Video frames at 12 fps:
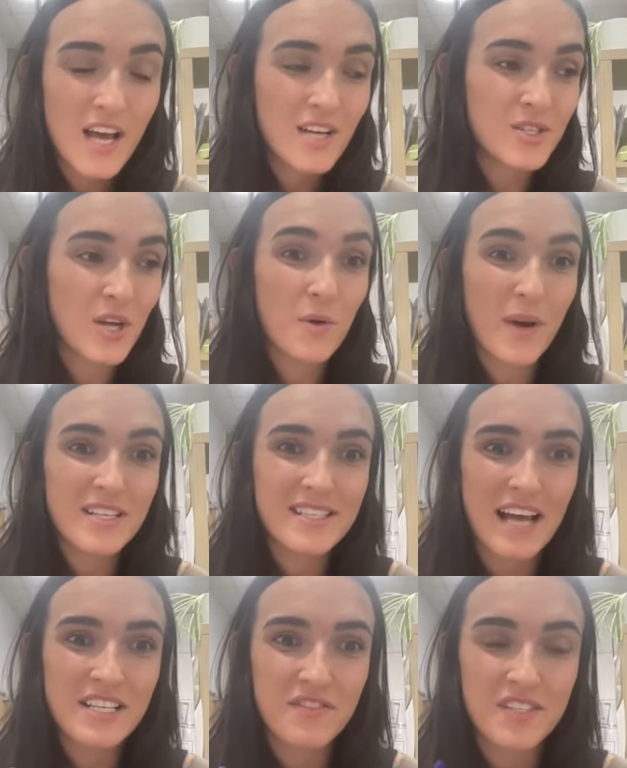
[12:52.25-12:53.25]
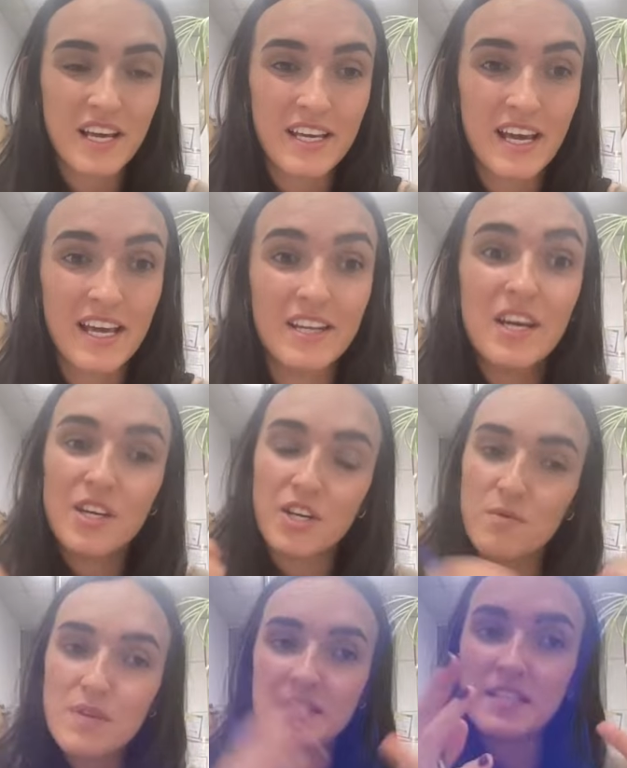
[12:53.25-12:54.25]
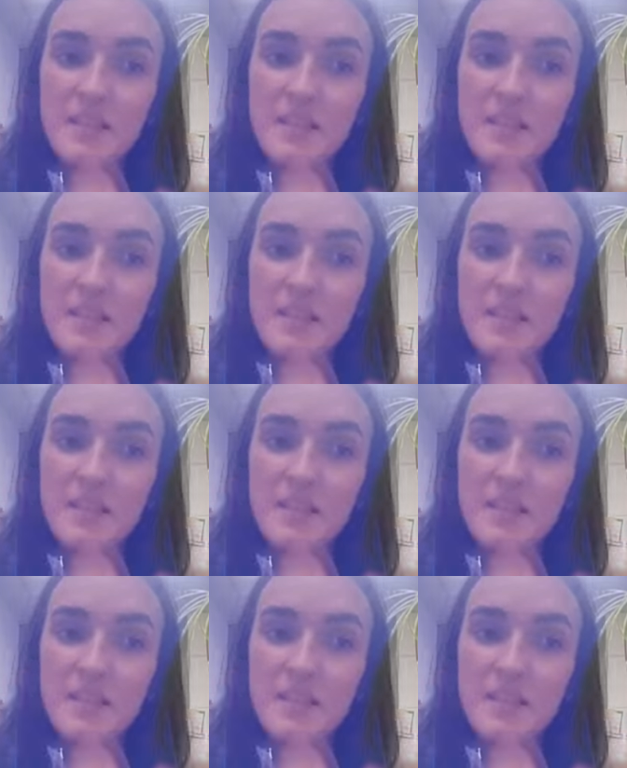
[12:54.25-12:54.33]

So instead of saying, this is